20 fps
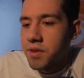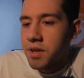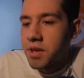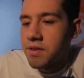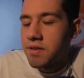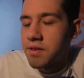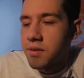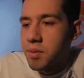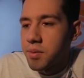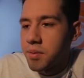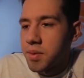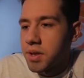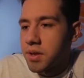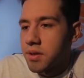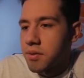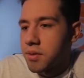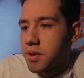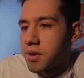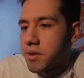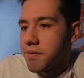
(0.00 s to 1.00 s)
Let's see what we can
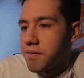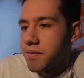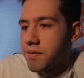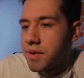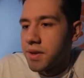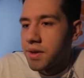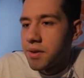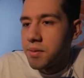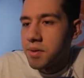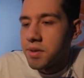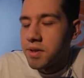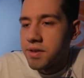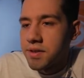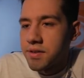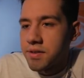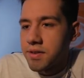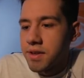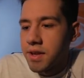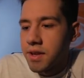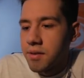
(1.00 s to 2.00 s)
do here with
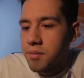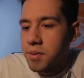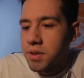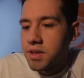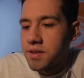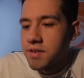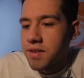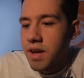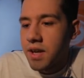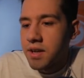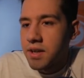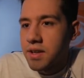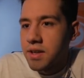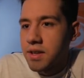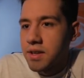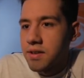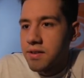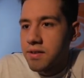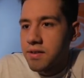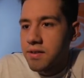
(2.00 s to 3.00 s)
this hand, at
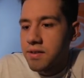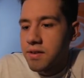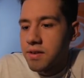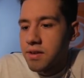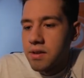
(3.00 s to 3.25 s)
least.